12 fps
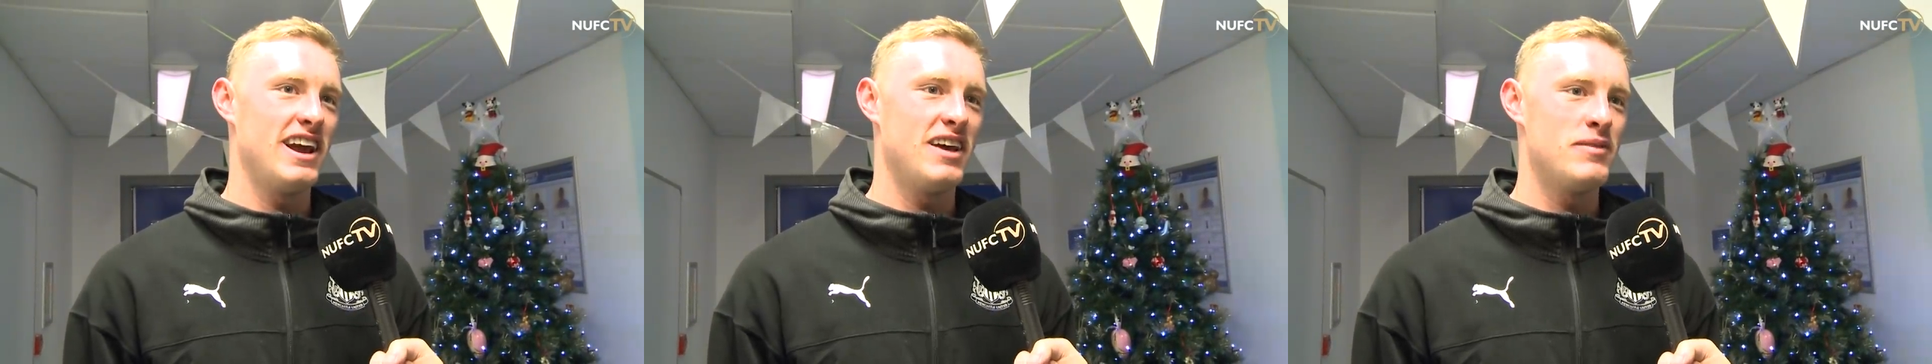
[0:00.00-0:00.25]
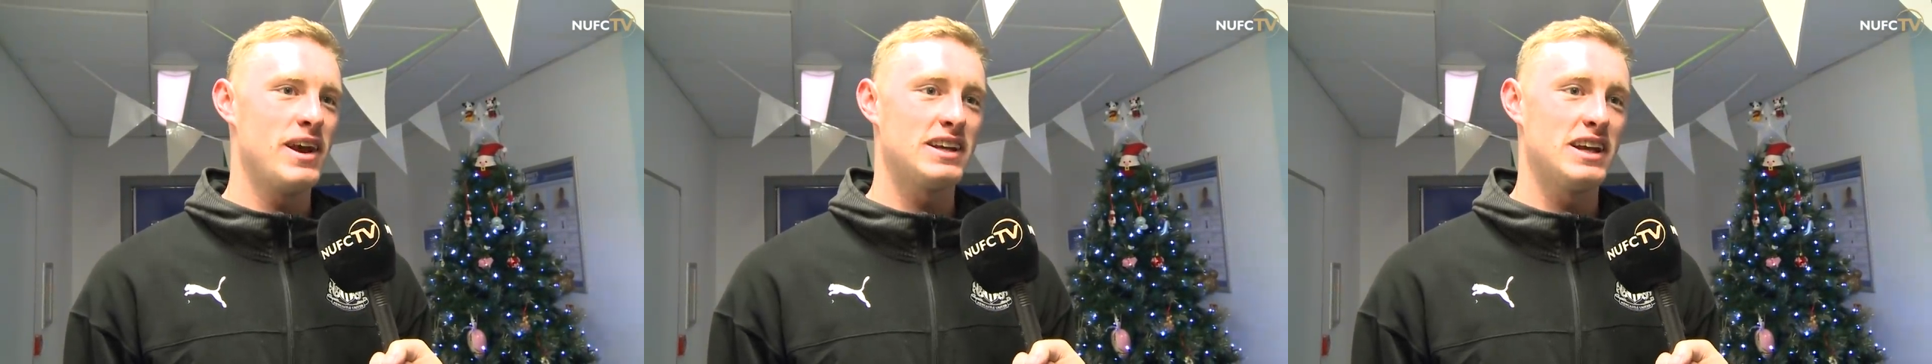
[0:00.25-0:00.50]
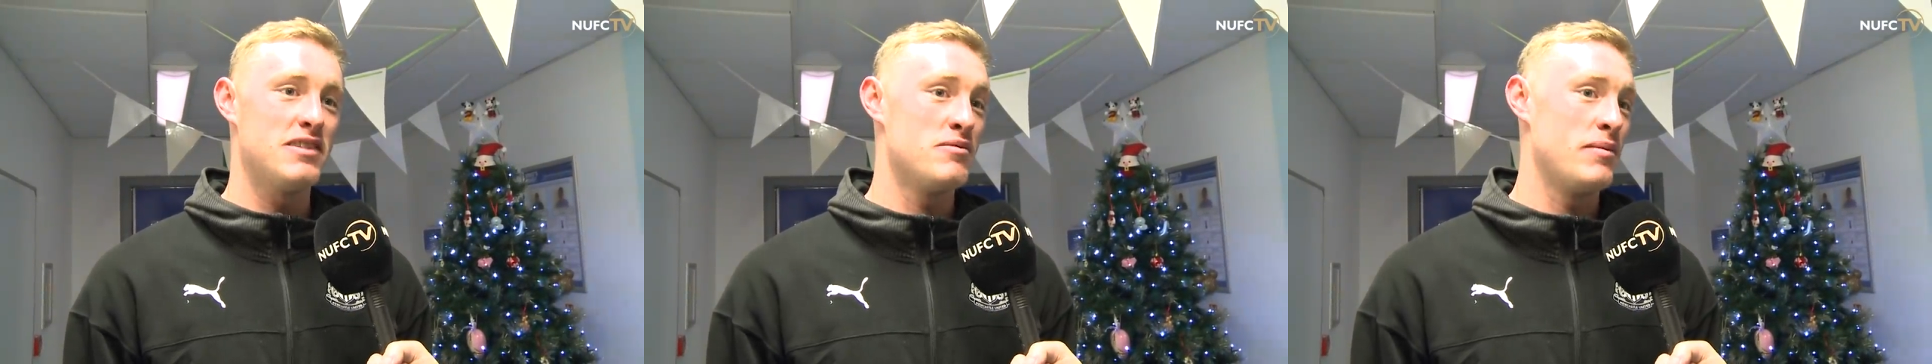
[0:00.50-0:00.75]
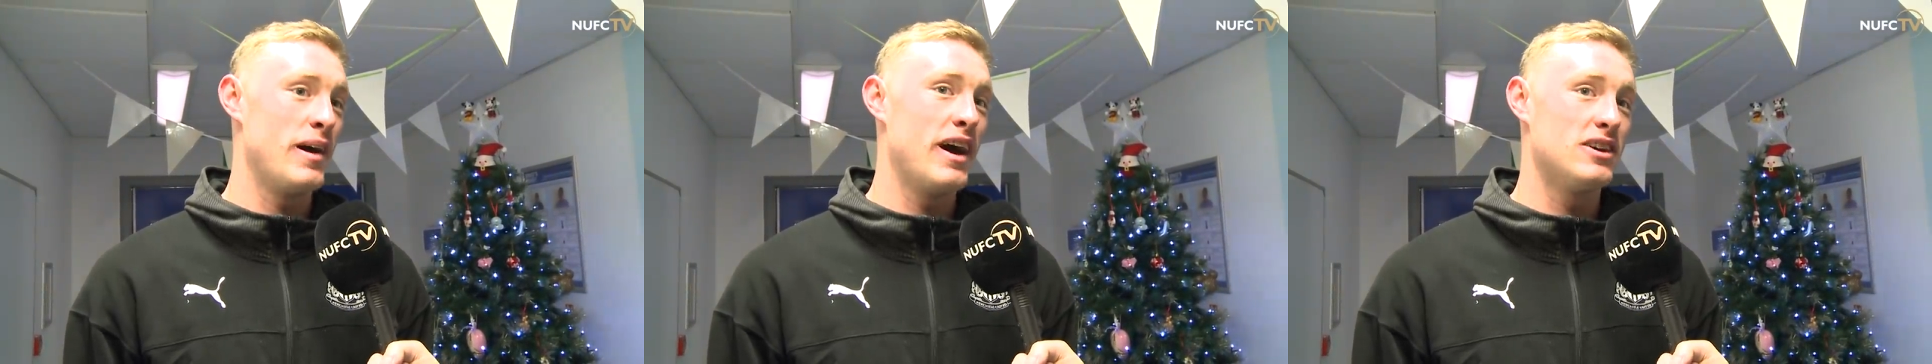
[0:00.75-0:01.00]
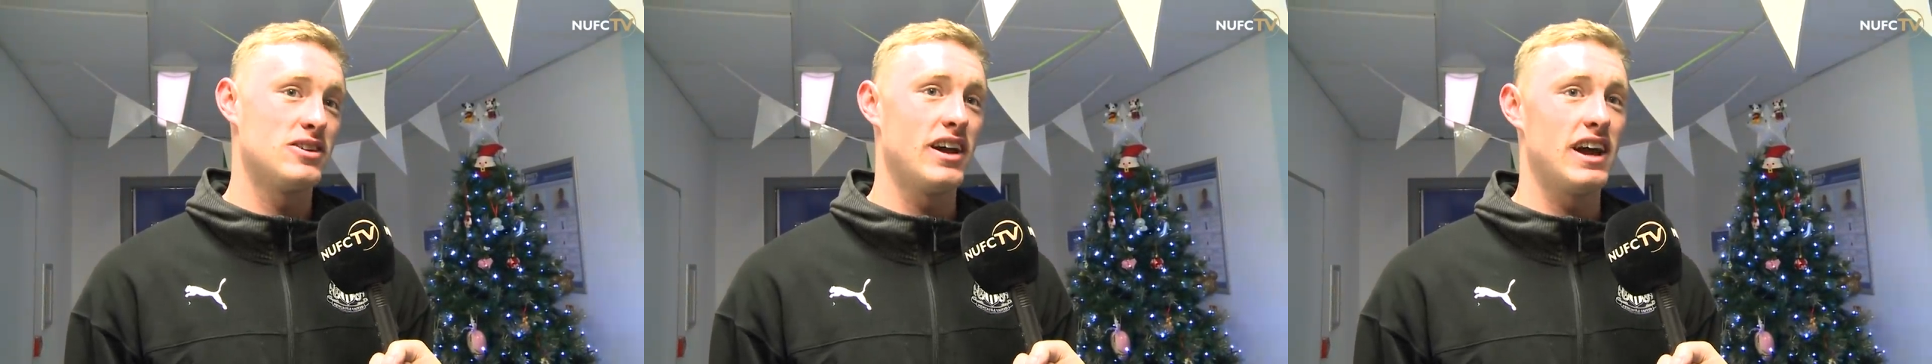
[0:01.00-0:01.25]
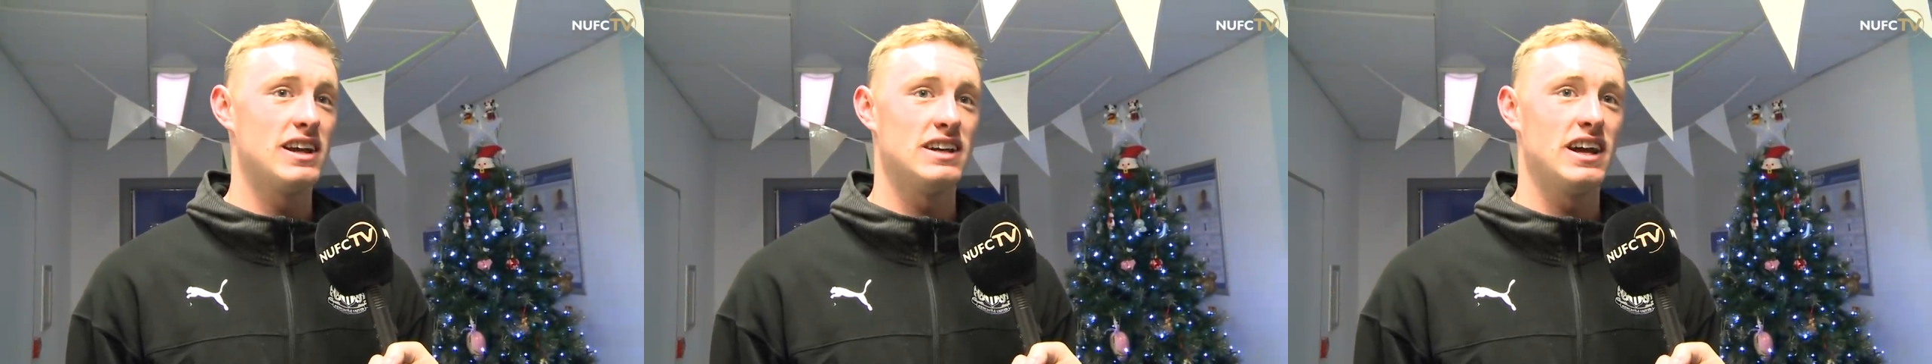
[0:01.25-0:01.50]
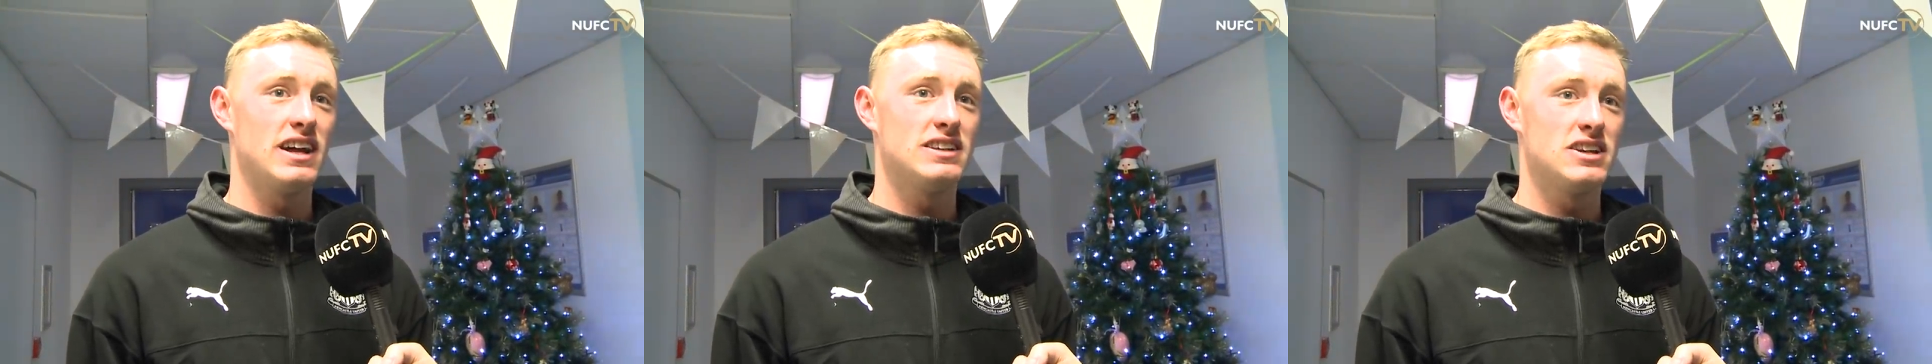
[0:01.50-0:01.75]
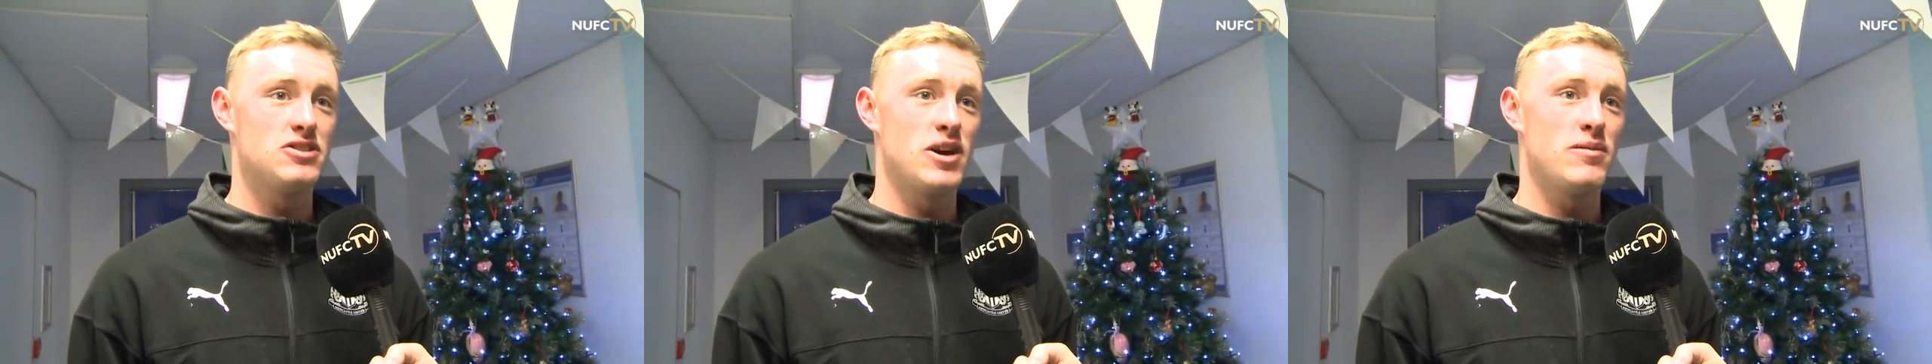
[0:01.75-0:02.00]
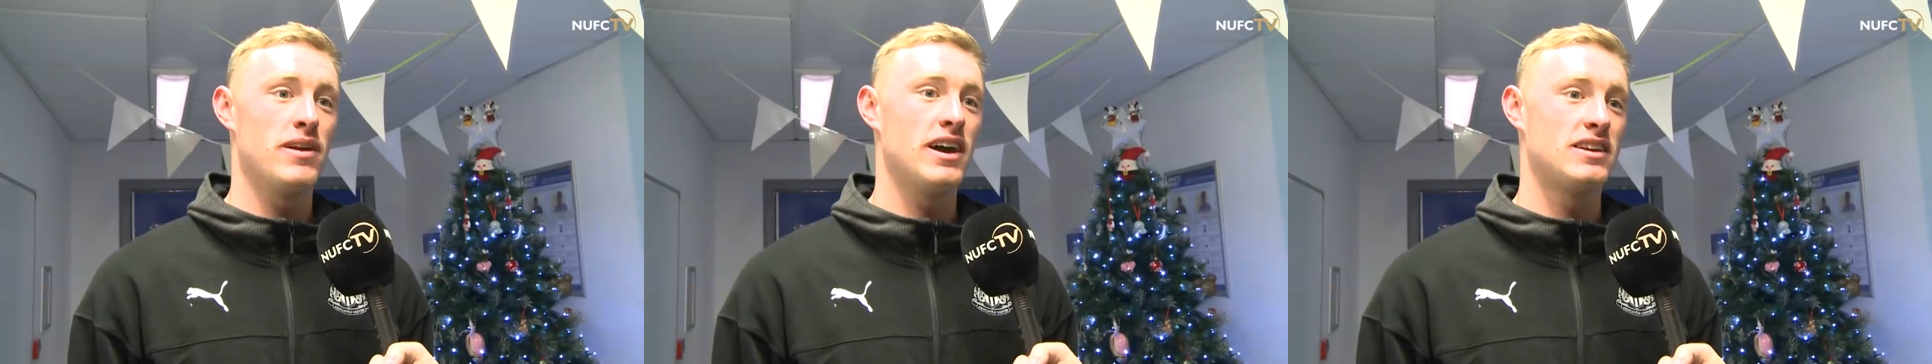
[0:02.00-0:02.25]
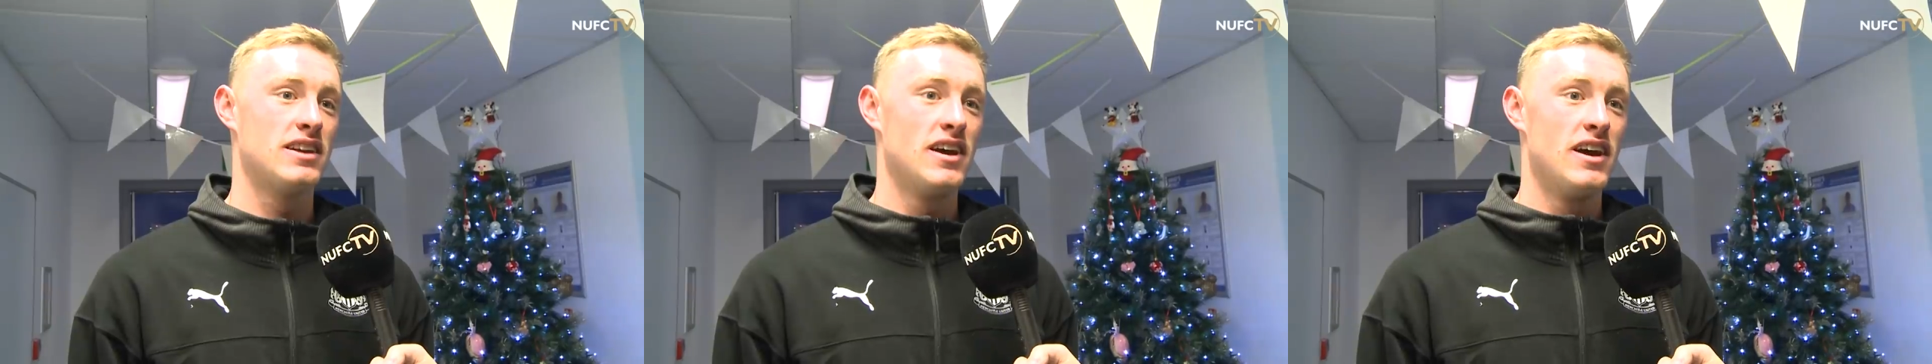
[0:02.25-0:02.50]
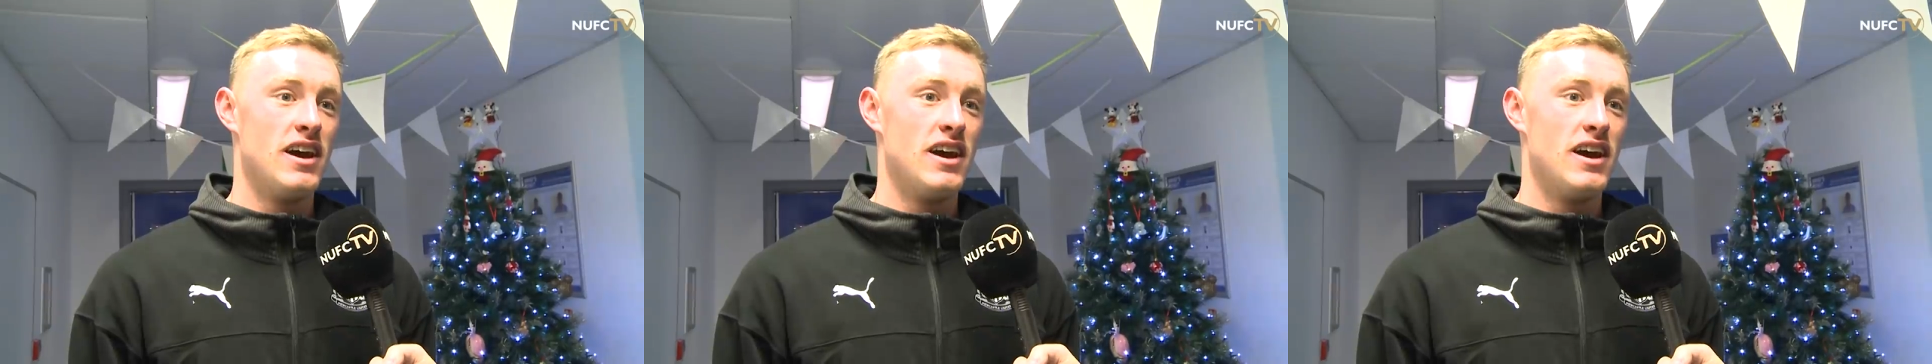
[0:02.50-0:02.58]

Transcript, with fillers: it makes it even better so like I said it's a trip that